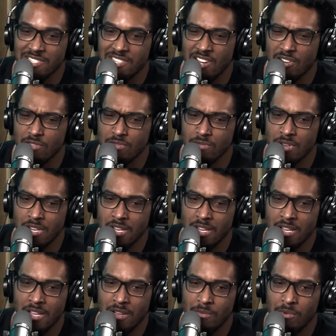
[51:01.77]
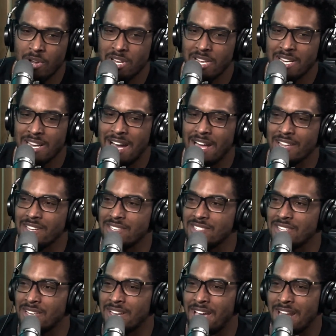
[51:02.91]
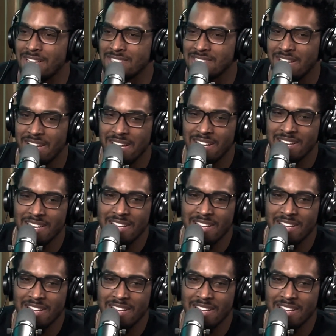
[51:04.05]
don't want to acknowledge. And that is that,